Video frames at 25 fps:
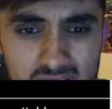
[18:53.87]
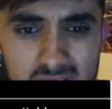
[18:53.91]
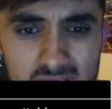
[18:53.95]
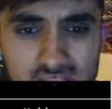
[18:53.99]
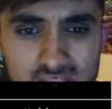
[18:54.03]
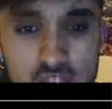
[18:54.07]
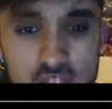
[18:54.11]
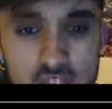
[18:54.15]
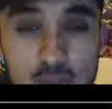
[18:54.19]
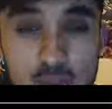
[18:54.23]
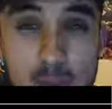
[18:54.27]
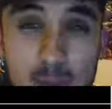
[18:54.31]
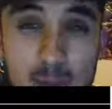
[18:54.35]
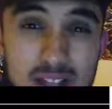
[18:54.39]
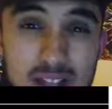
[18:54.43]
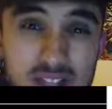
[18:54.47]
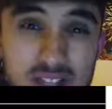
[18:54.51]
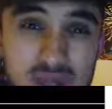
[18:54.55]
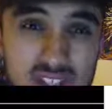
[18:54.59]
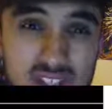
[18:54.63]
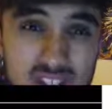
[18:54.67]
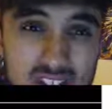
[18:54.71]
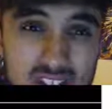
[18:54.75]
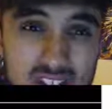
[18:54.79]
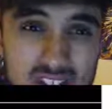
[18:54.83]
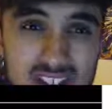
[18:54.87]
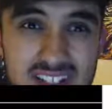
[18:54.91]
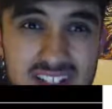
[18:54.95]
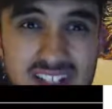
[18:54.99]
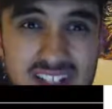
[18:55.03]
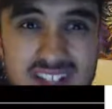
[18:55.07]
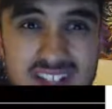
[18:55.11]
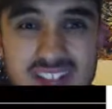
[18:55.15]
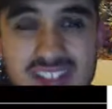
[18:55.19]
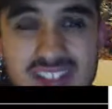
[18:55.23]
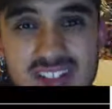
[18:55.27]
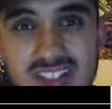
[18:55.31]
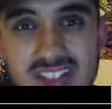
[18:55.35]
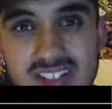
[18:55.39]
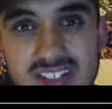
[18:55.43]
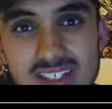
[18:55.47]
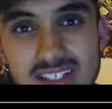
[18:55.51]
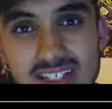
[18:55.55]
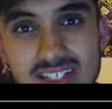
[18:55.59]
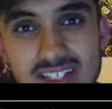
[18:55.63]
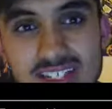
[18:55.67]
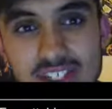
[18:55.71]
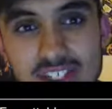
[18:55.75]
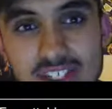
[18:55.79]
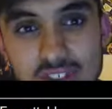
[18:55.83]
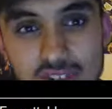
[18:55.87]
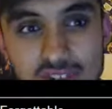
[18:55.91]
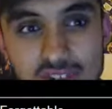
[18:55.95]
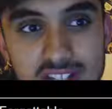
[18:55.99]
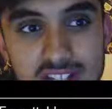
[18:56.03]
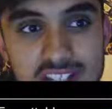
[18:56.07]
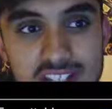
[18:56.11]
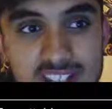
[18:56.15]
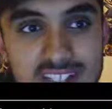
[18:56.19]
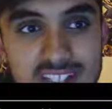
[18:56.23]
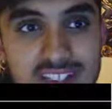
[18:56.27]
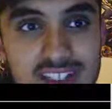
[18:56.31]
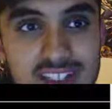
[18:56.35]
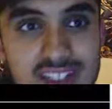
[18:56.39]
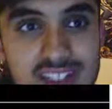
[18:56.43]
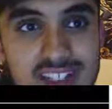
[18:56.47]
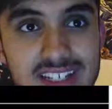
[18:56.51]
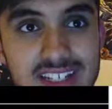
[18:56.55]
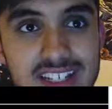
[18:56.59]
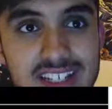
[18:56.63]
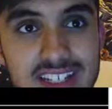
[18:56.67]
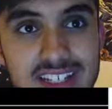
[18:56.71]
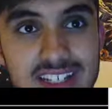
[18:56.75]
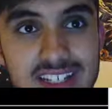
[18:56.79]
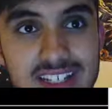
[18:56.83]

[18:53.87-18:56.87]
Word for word: Superman's return is interesting,